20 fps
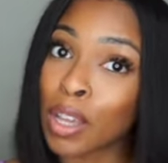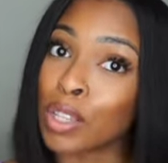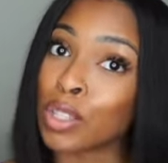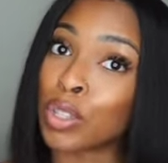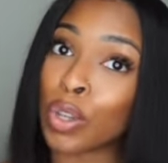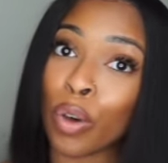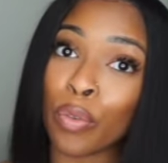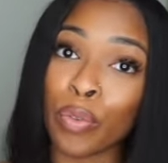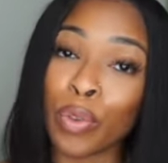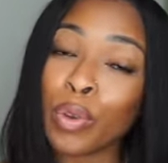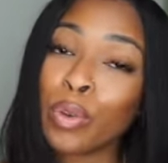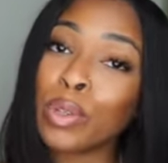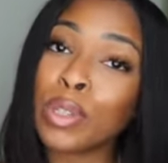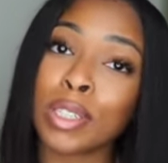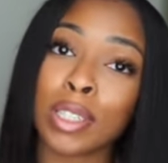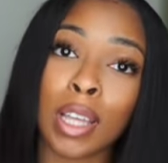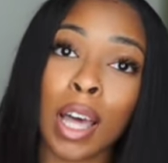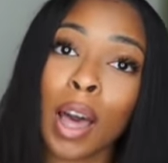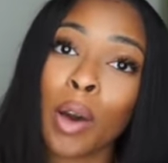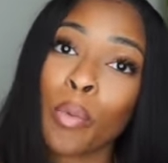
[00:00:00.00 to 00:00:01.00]
So if you
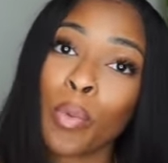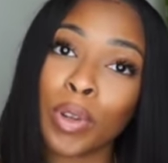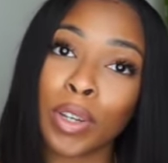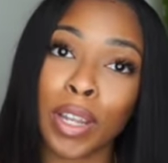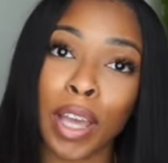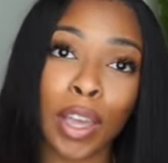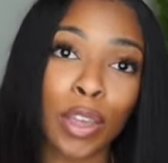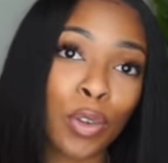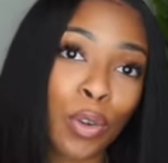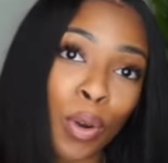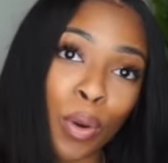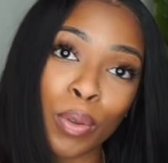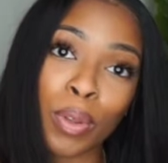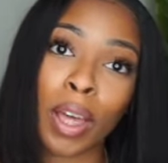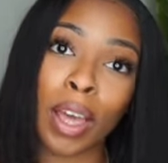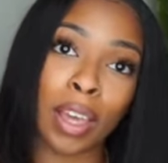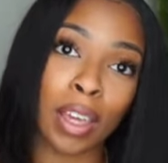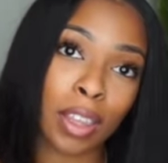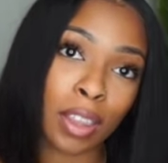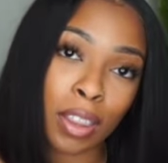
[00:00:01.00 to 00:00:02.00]
decide one day you don't
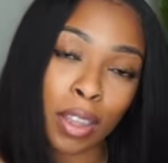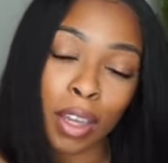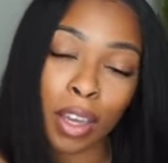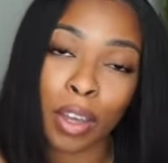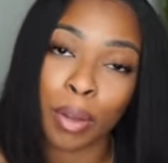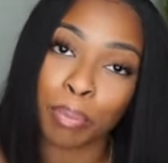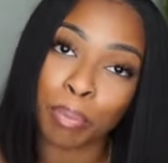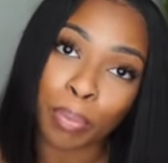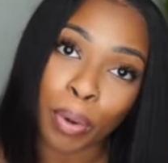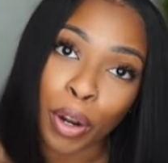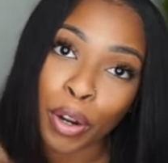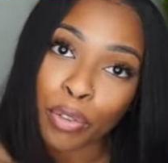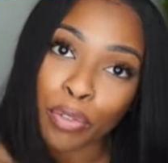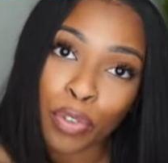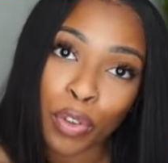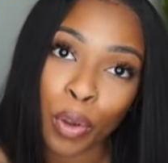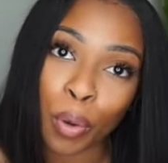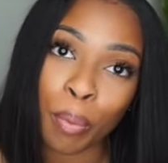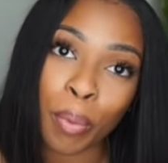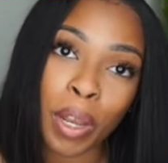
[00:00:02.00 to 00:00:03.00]
like the
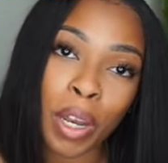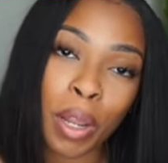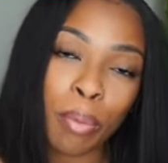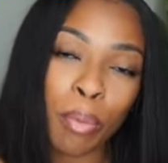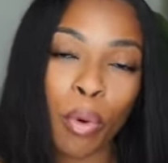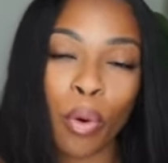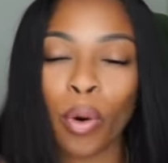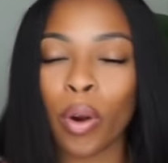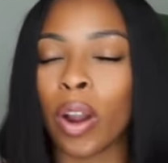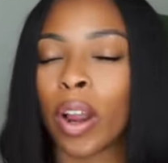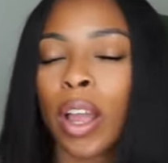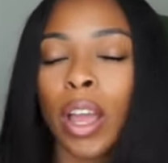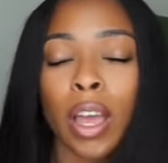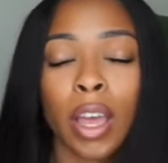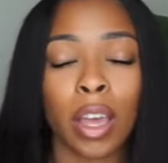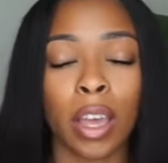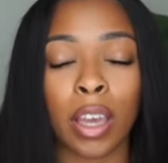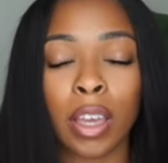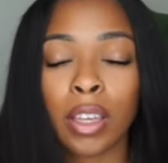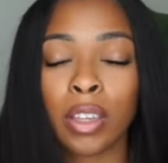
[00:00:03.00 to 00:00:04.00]
perfume anymore
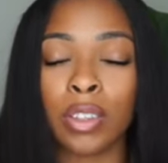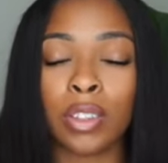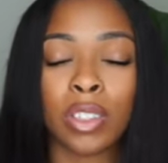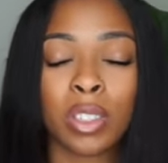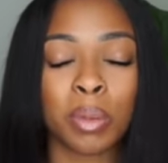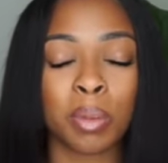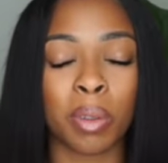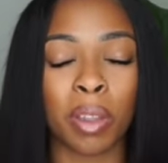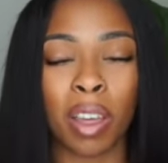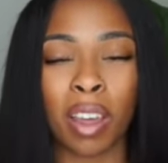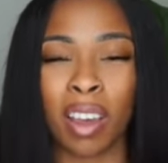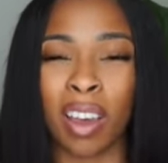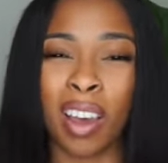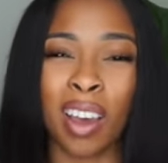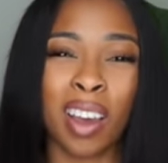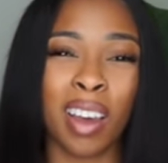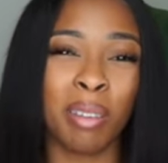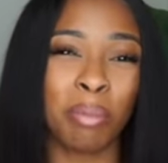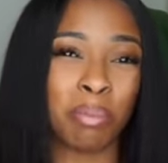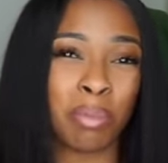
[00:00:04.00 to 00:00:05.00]
and you just be like,
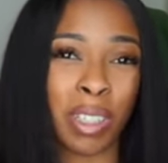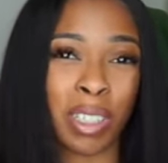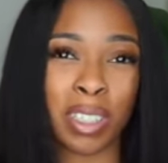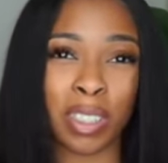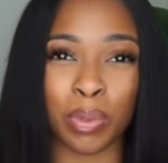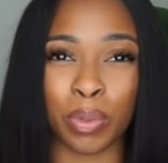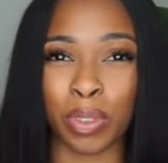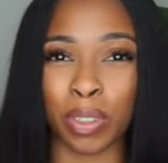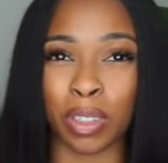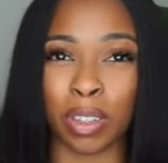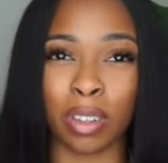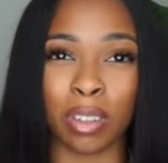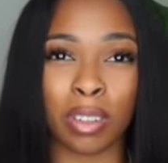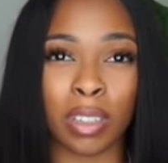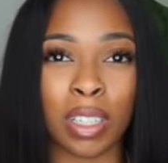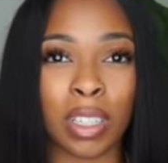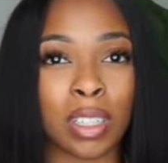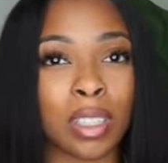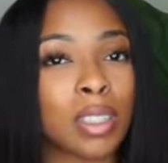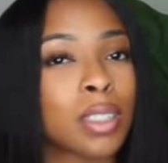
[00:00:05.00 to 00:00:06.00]
I'm about to return
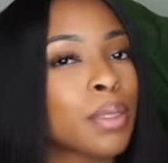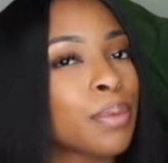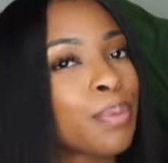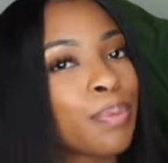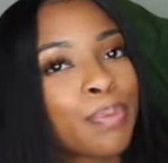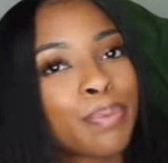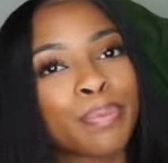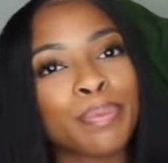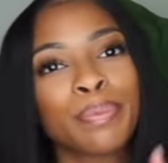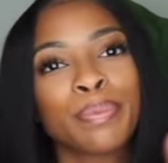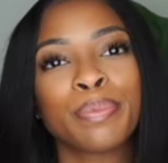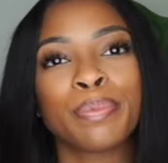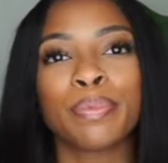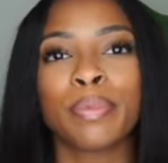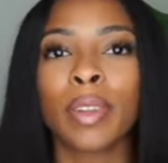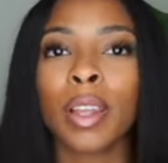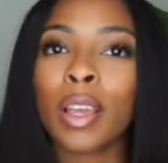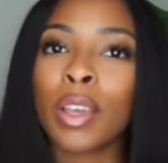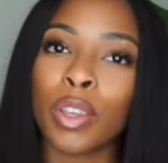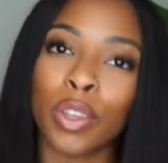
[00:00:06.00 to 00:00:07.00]
this,
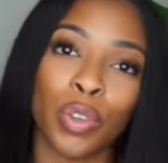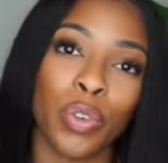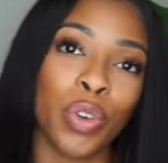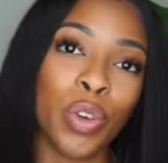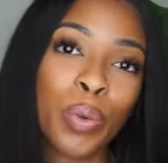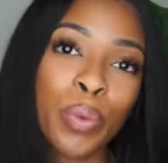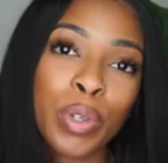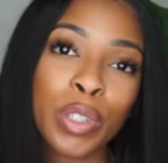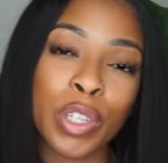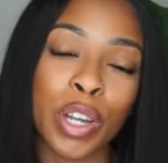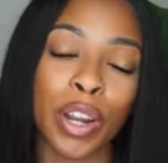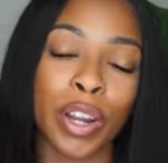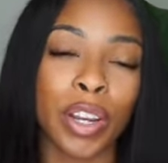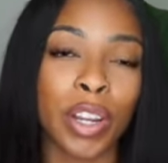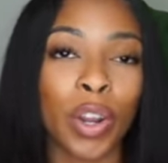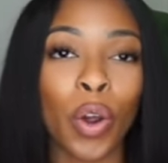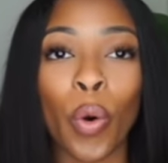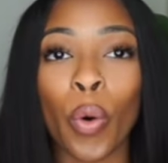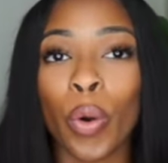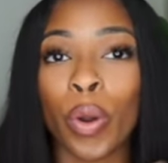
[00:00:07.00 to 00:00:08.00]
you can return
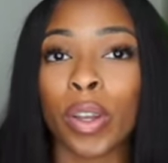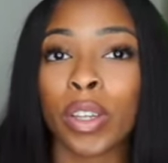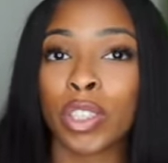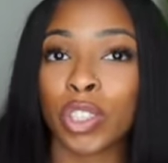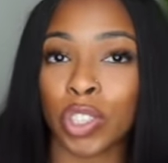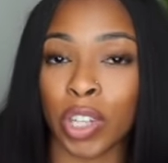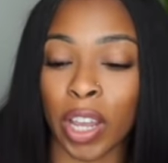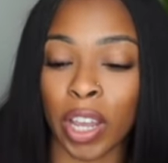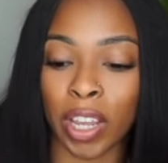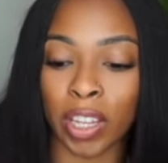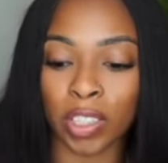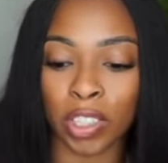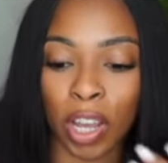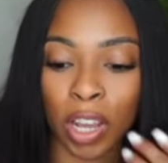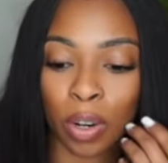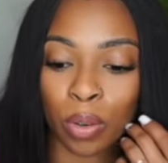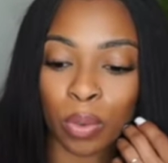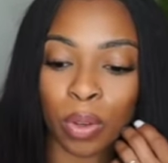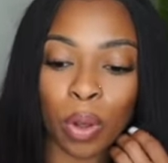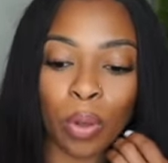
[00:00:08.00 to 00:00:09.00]
it or exchange. I
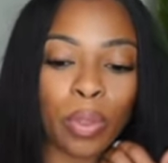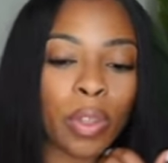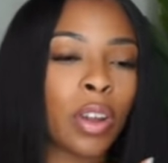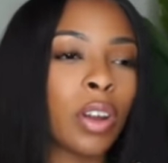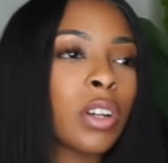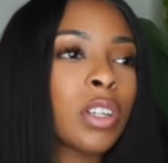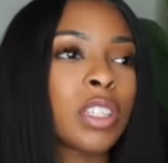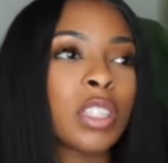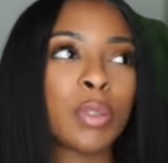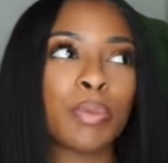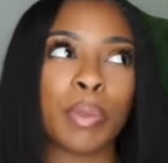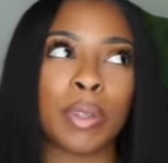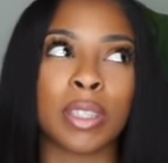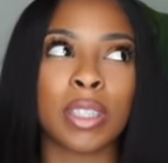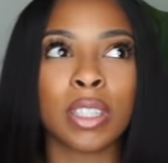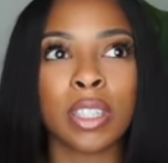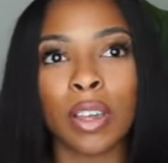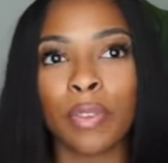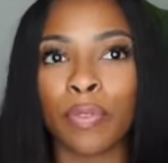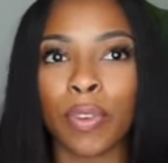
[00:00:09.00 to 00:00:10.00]
don't know their
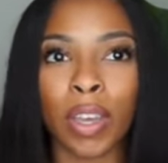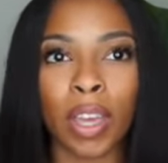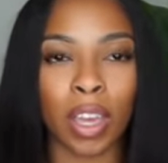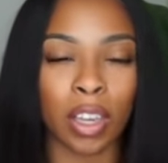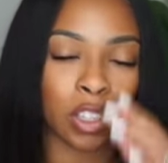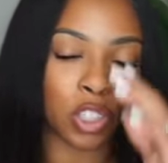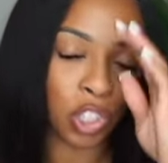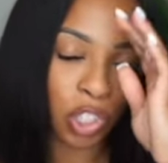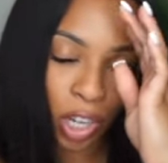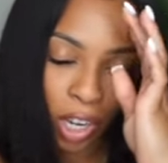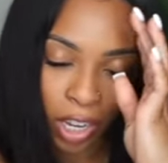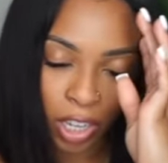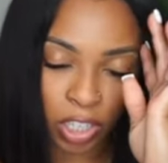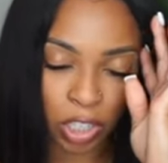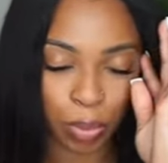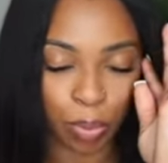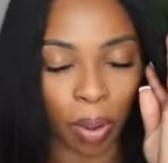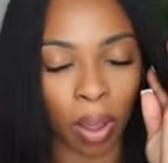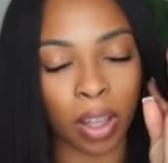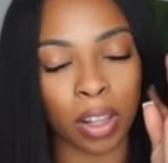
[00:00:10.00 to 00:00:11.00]
specific
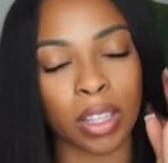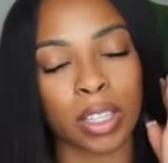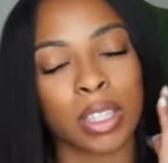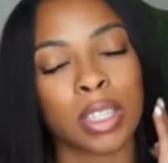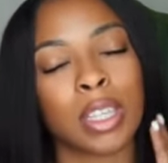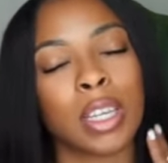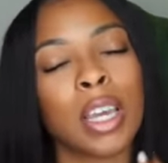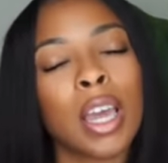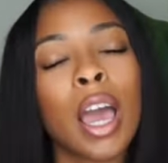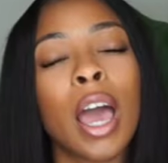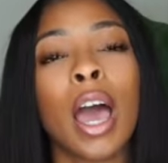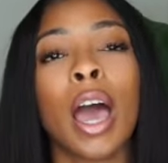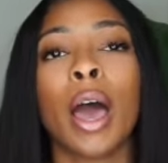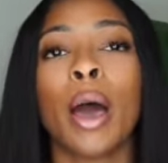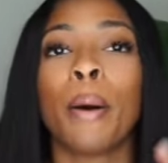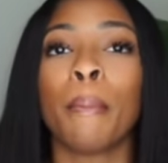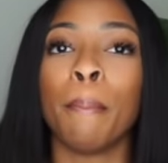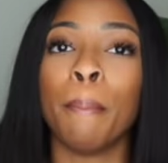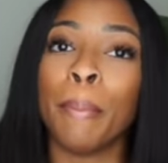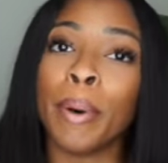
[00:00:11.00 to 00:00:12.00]
exchange policy,
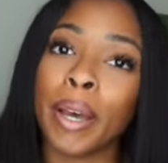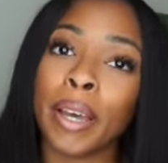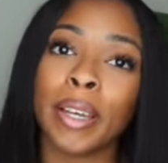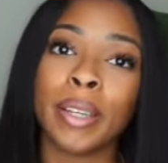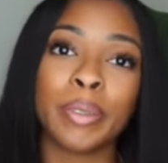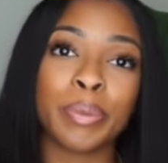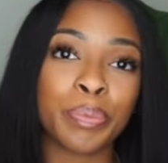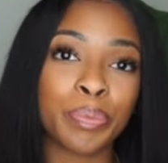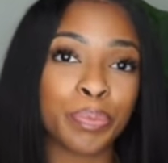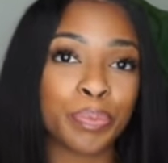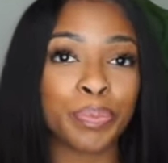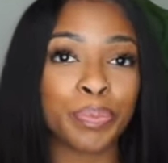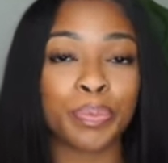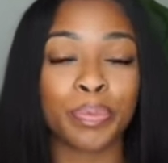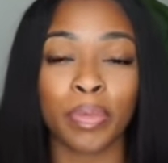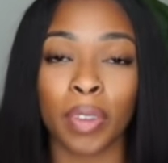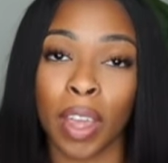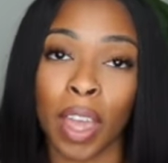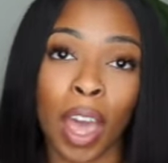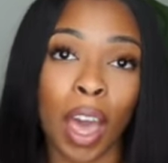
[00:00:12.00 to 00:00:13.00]
but
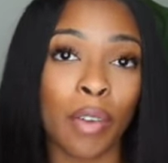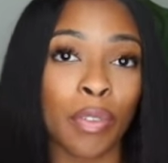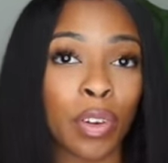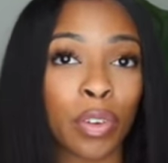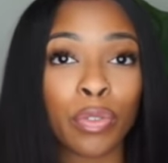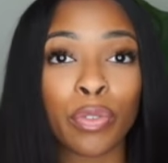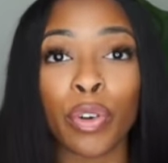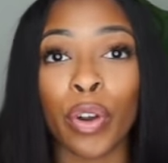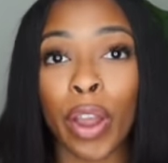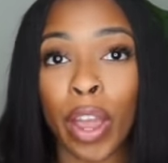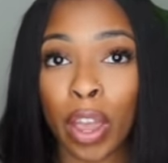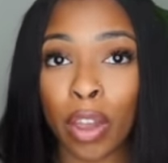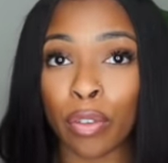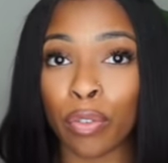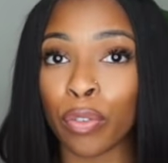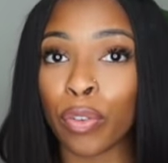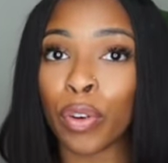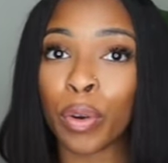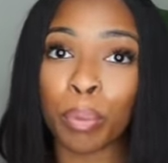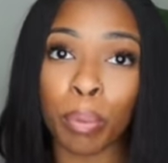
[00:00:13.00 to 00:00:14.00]
they have a
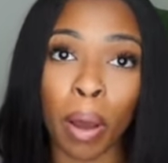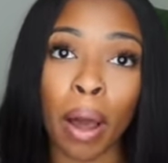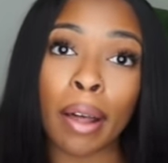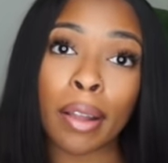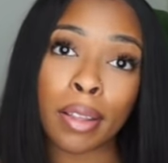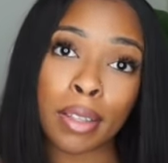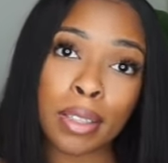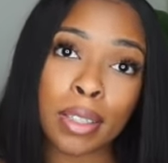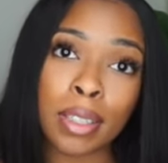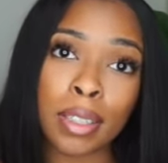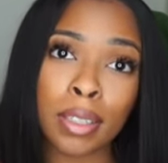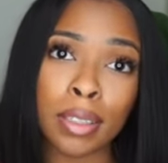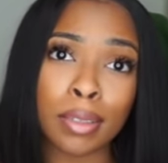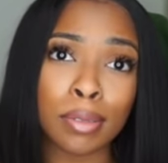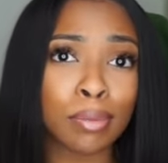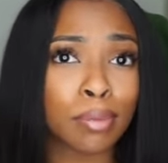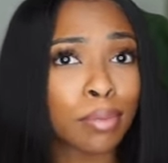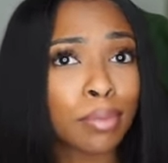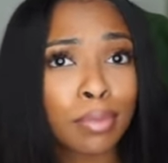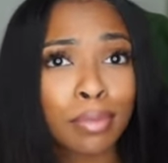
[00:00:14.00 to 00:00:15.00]
forever
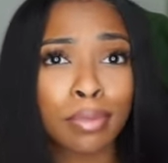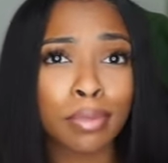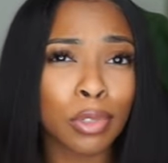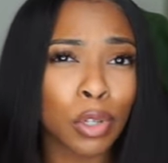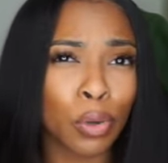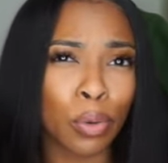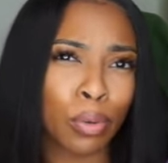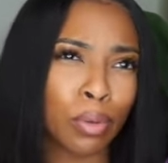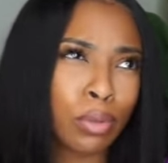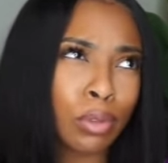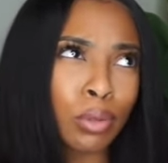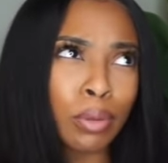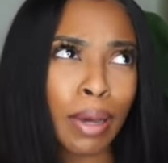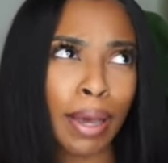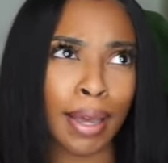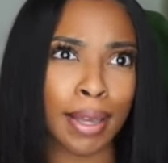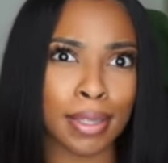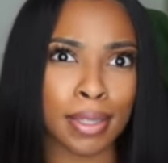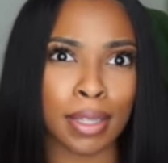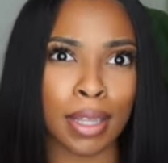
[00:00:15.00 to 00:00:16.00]
policy. Who
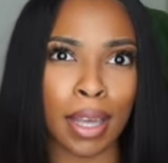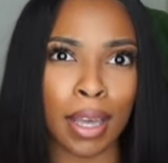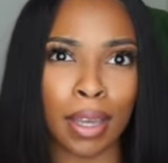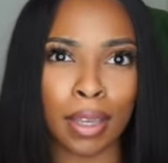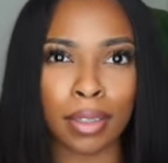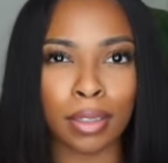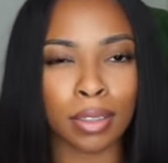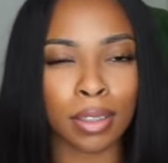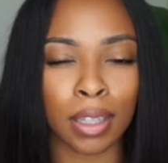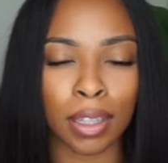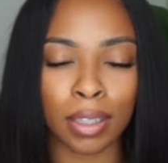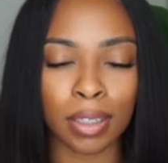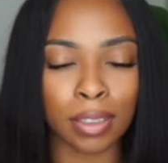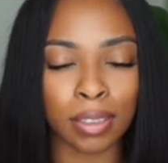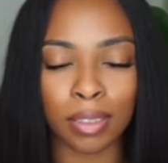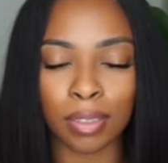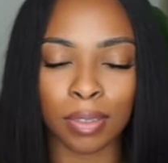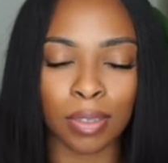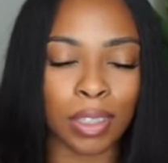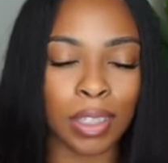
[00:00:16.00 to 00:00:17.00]
has that? Like,
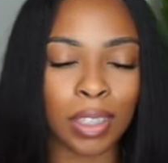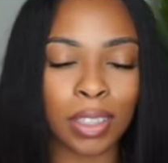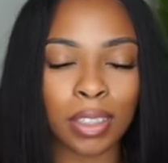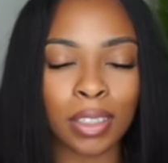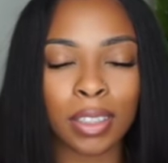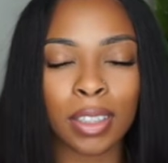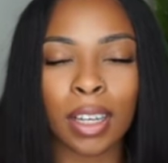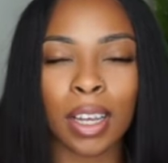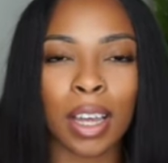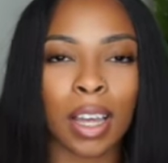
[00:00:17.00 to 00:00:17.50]
what?